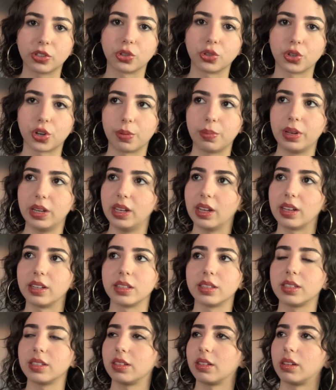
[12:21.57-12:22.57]
to Germany and
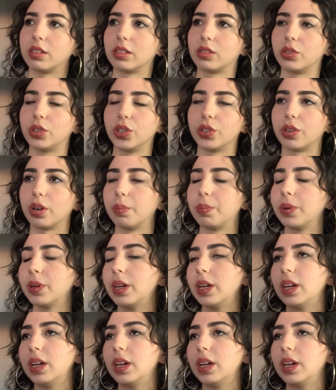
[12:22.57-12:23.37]
other Europe,